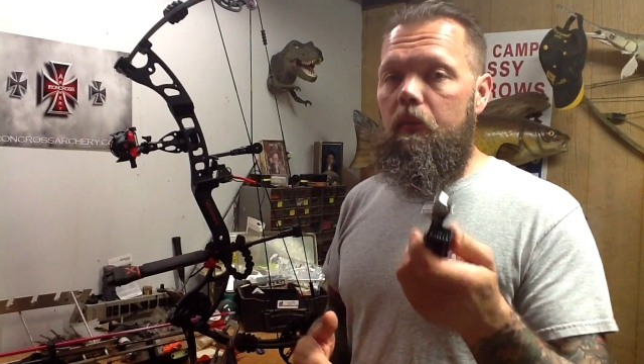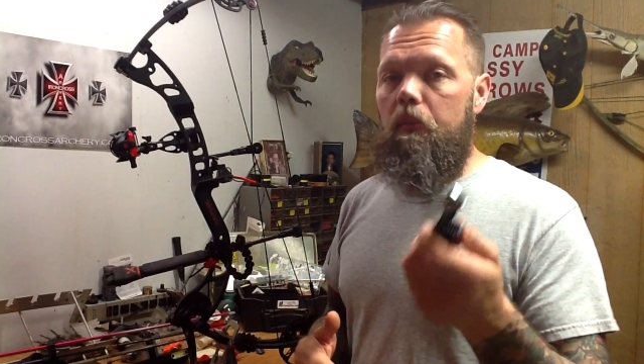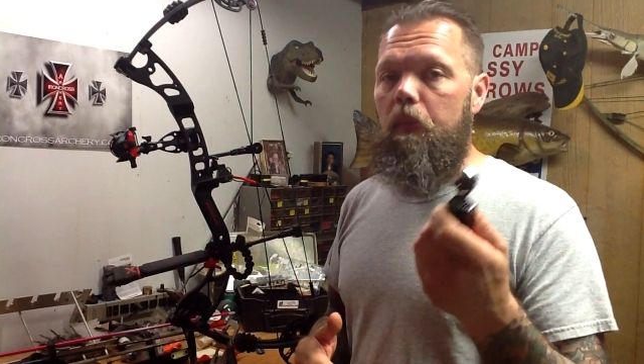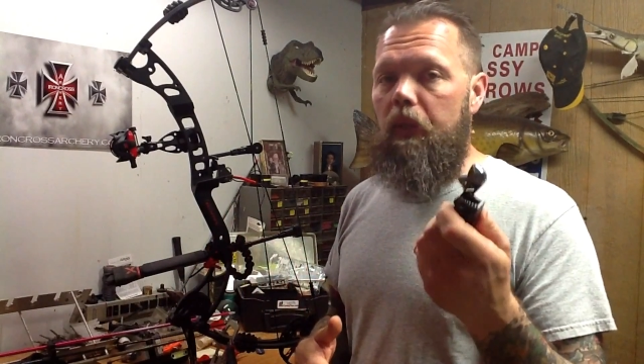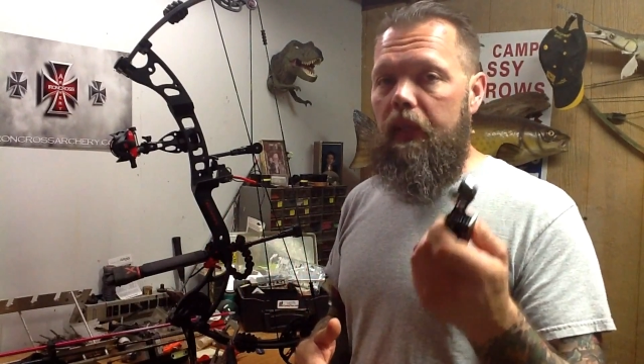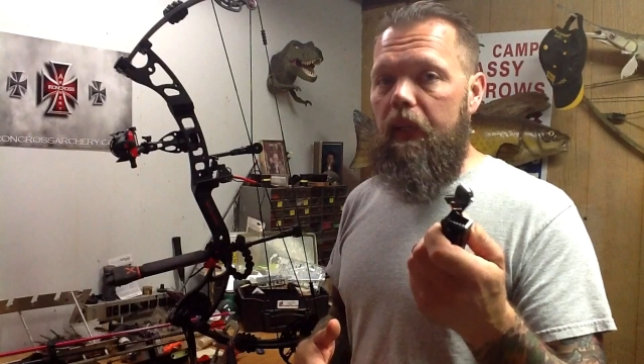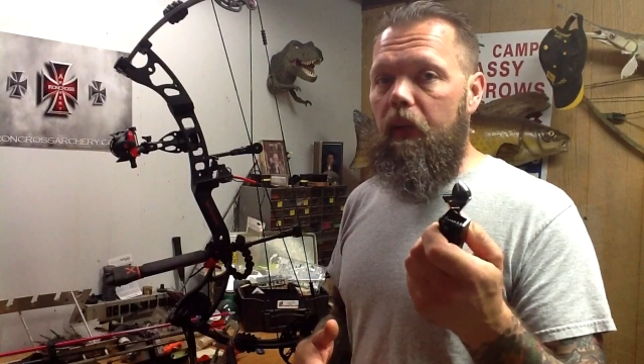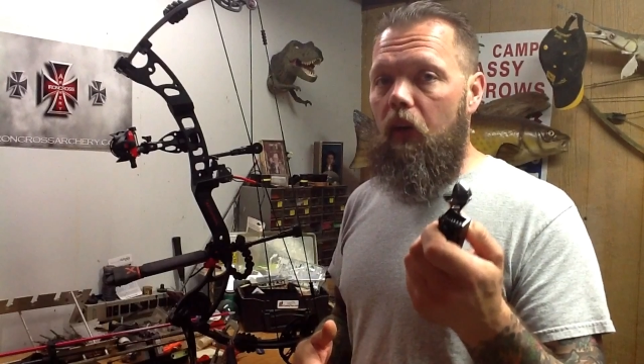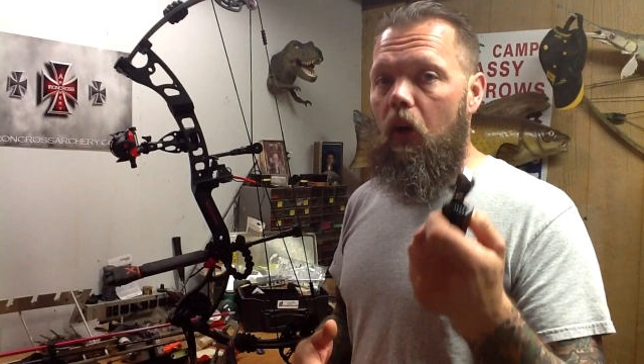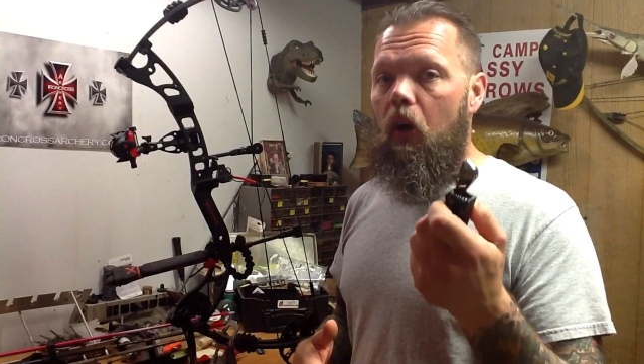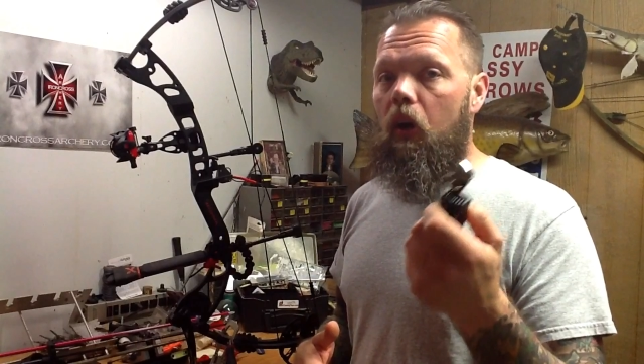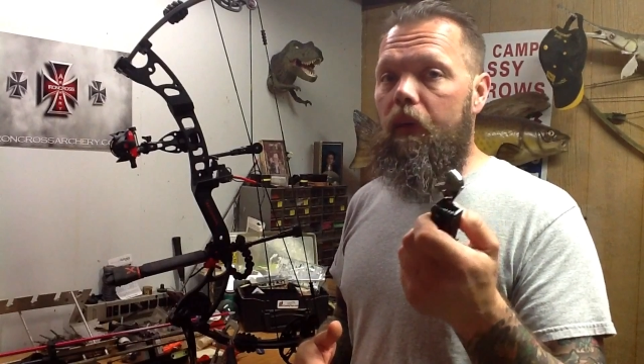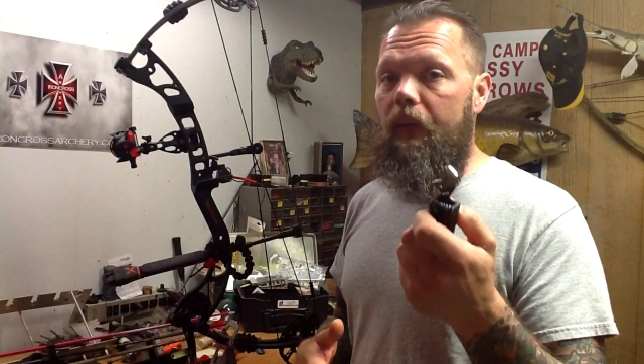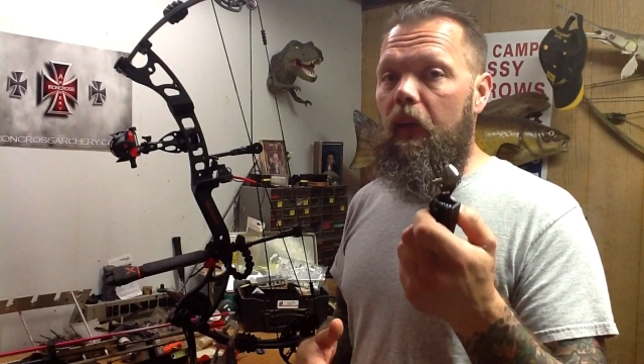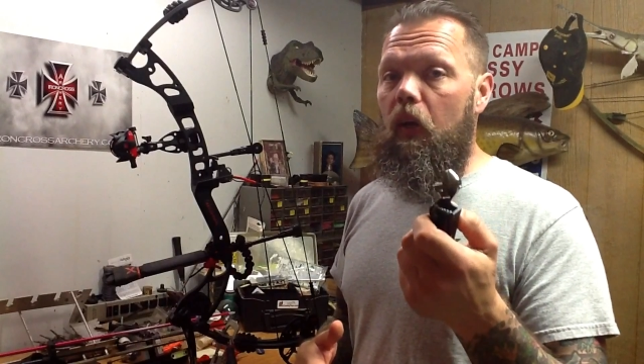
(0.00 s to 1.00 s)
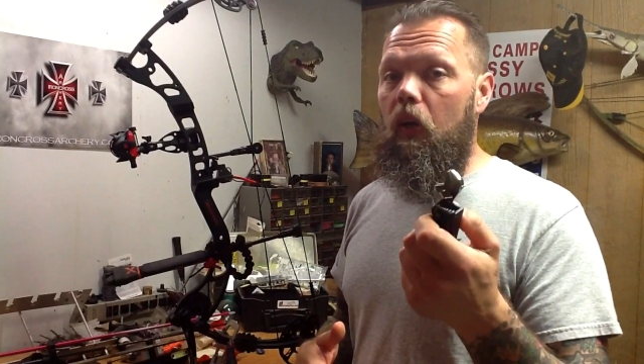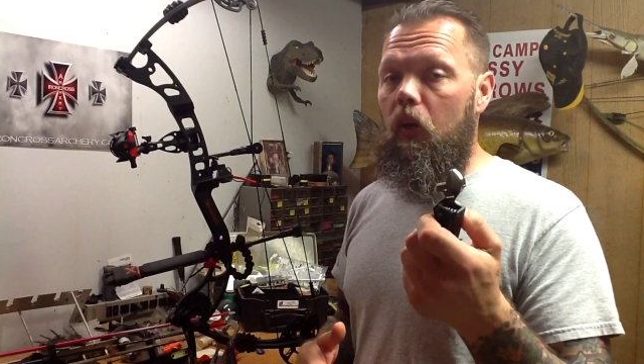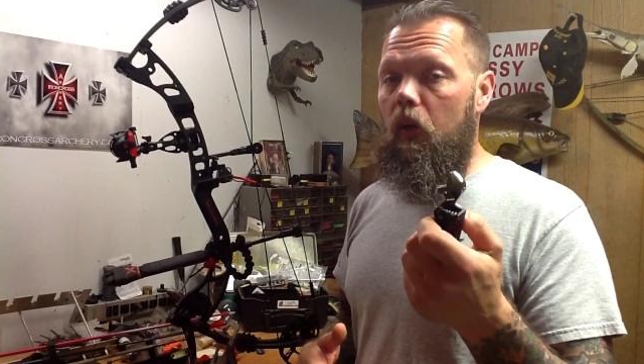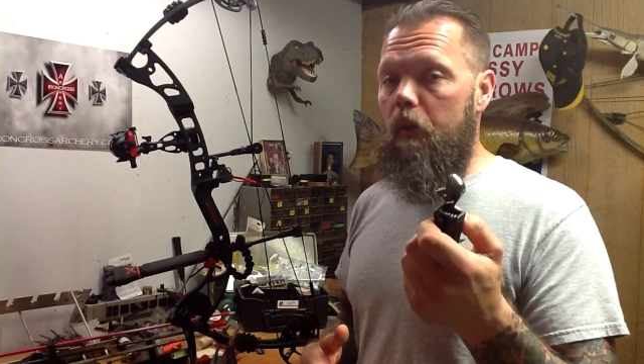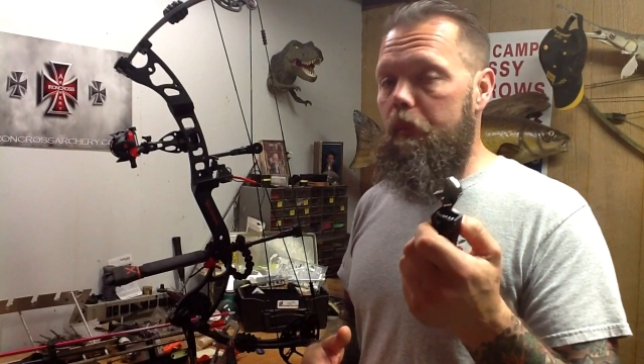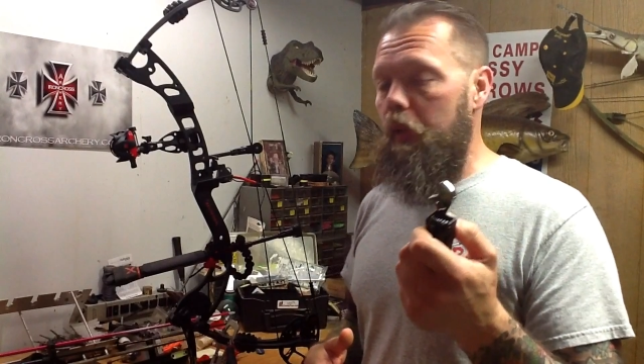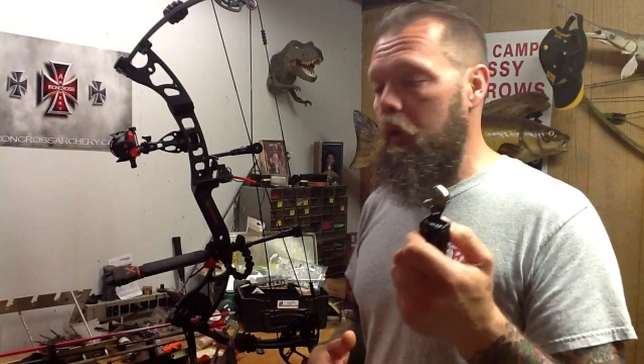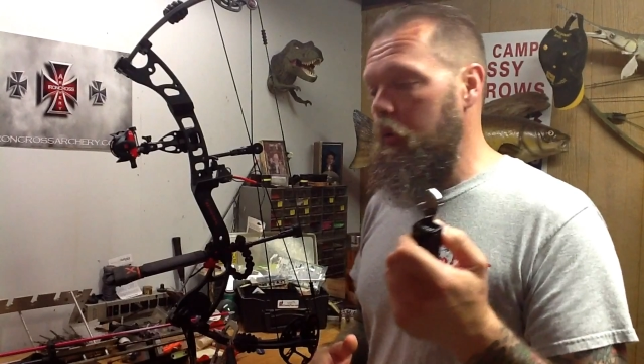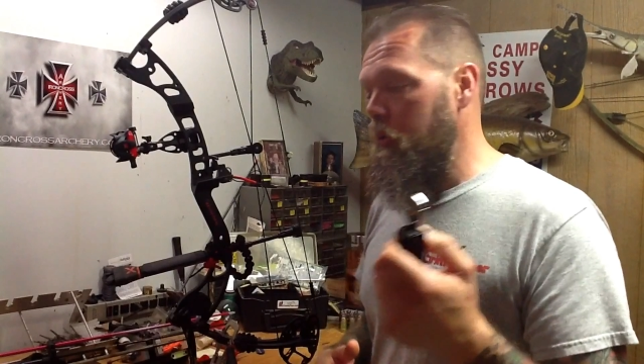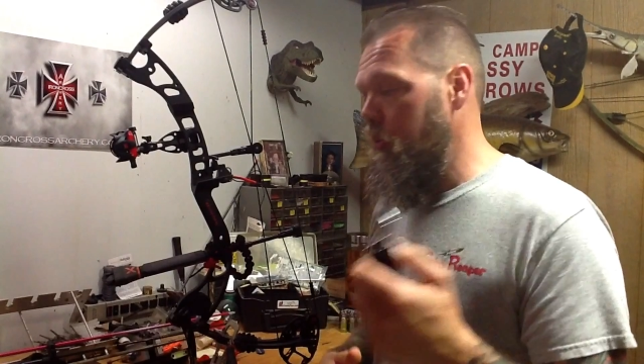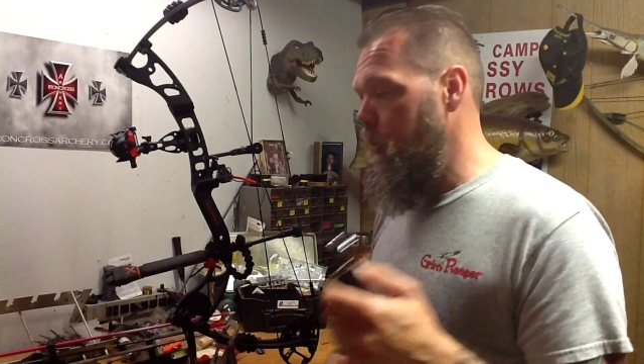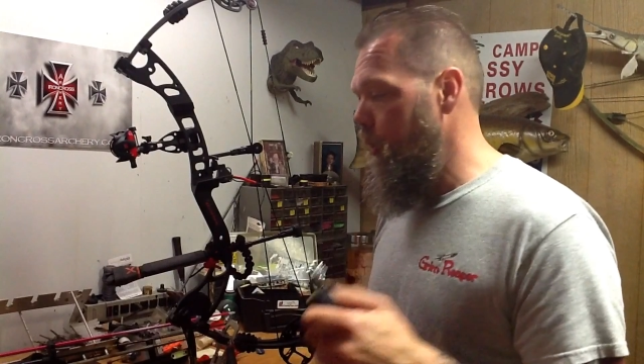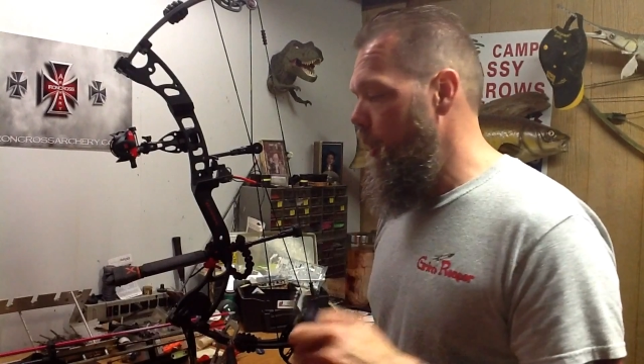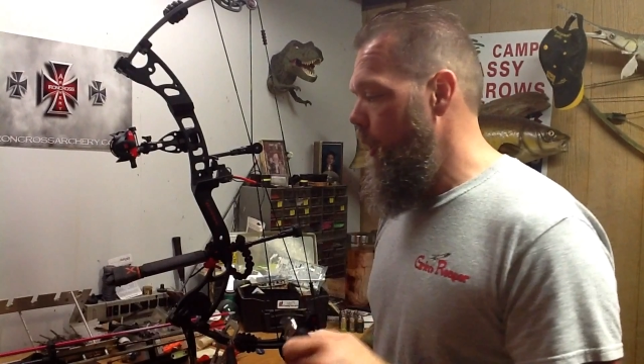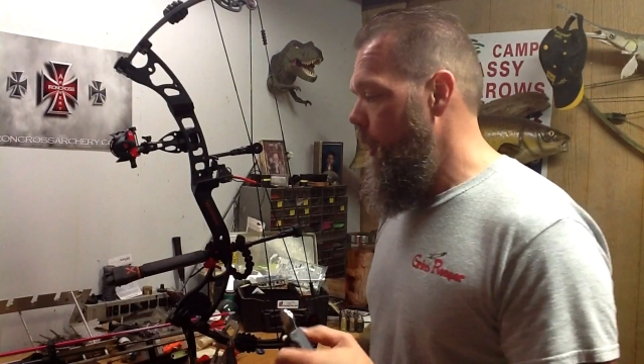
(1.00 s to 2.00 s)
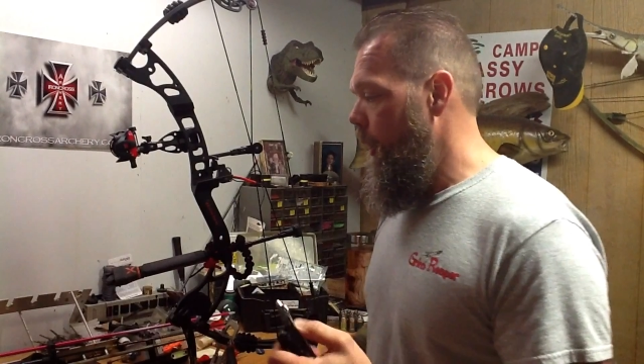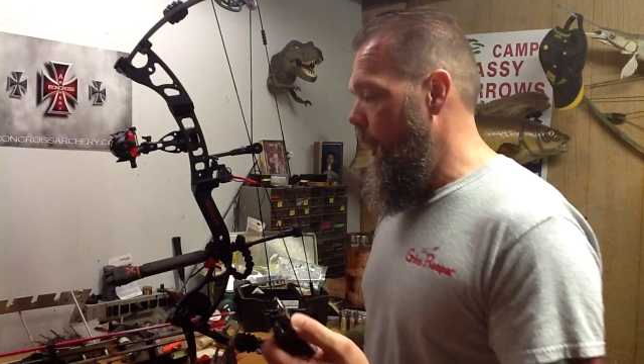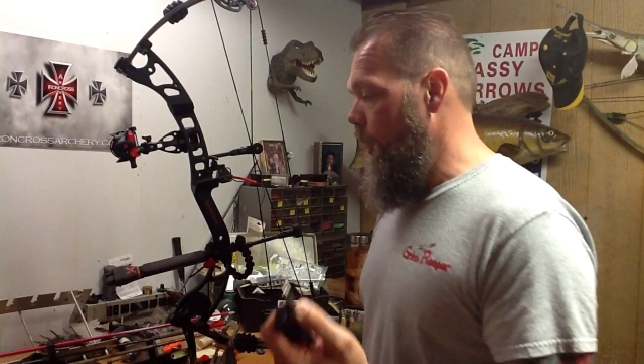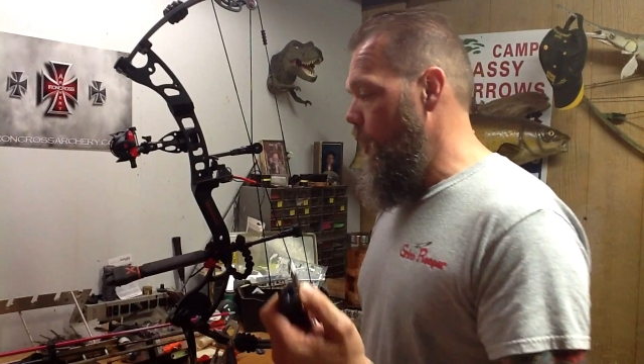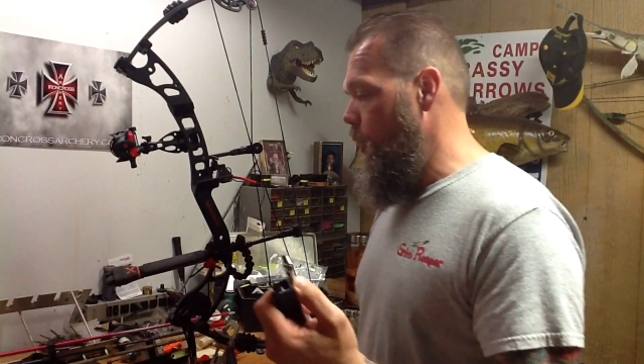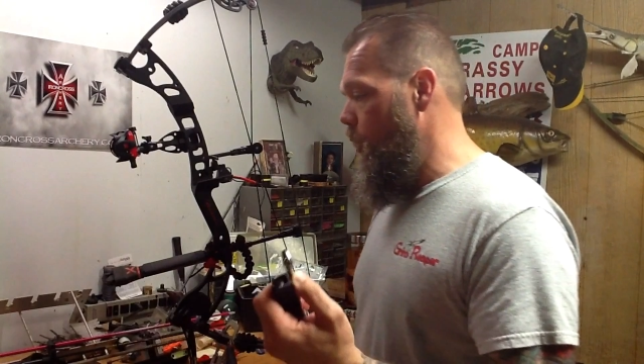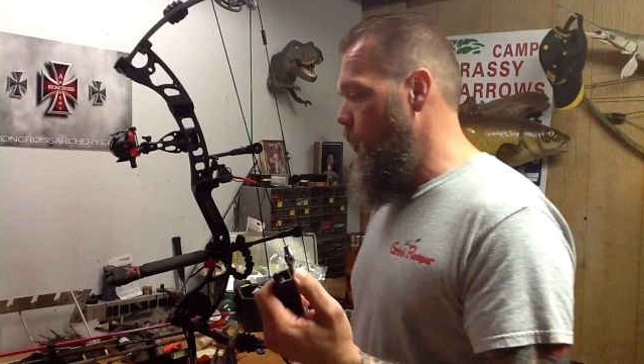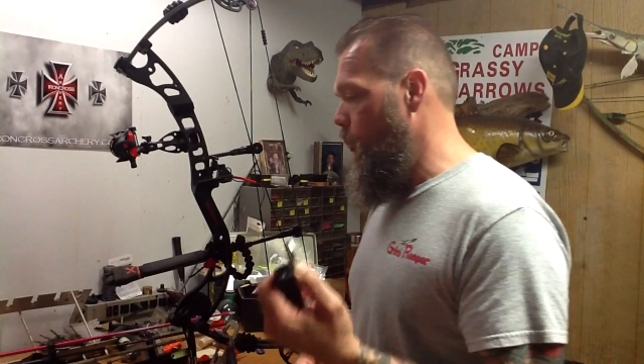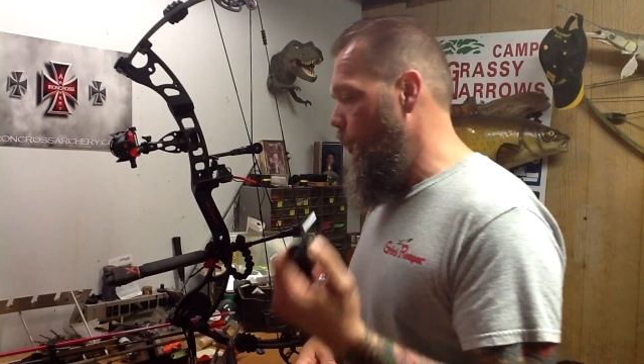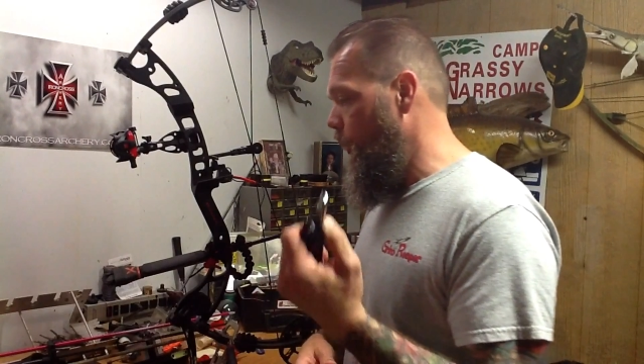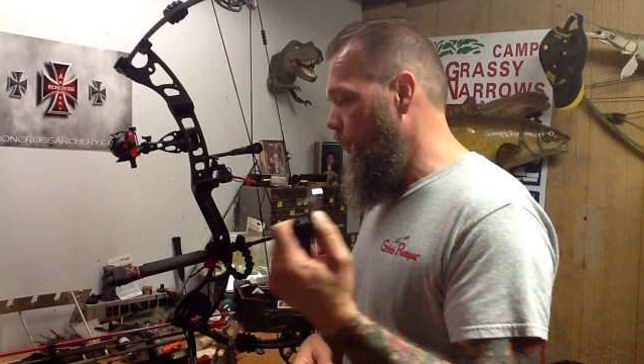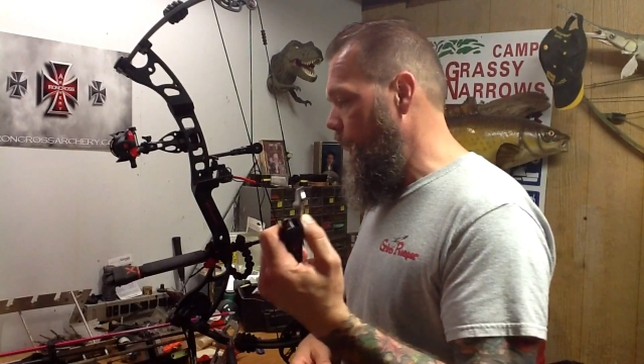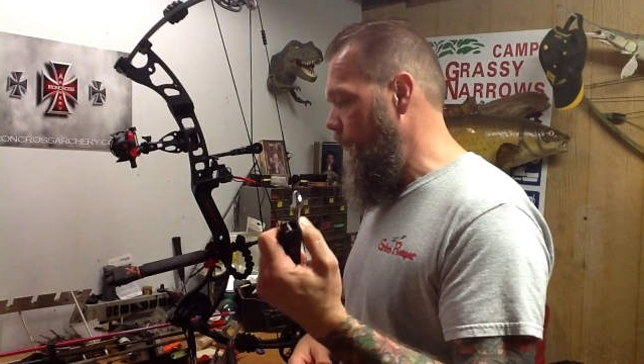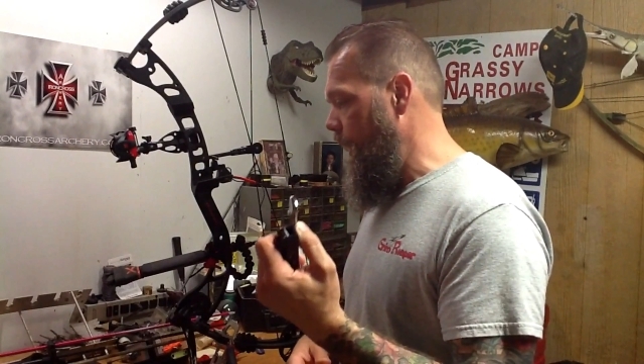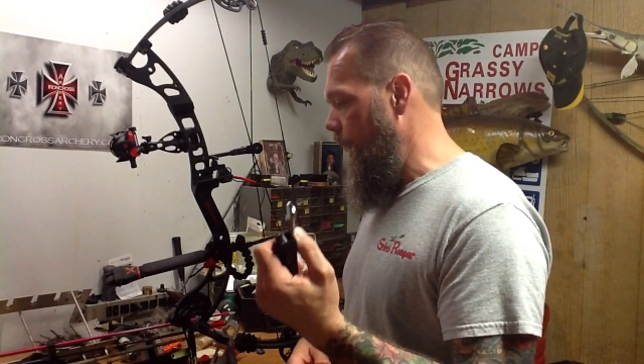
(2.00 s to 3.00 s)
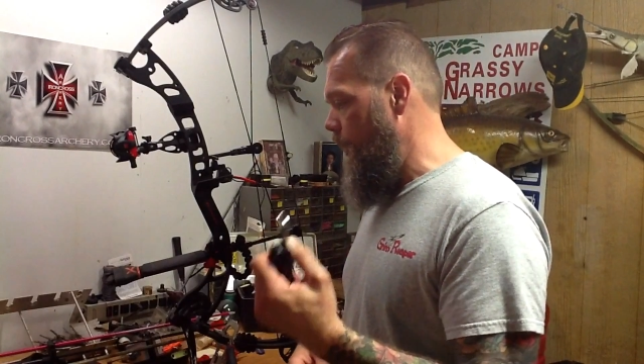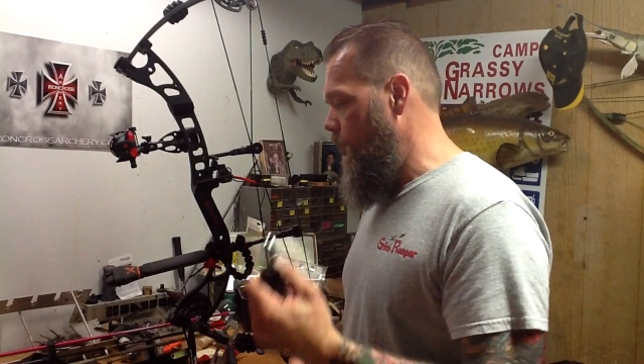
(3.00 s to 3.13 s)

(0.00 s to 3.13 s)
but they are on bows, and you will need that